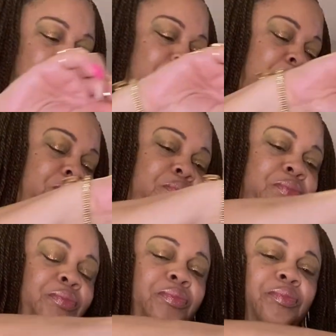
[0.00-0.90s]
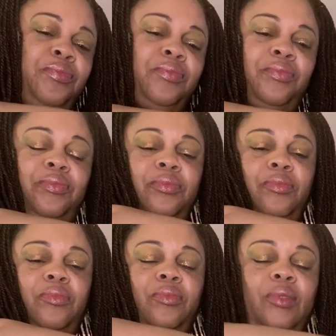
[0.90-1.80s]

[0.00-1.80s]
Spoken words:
No one is speaking in this clip.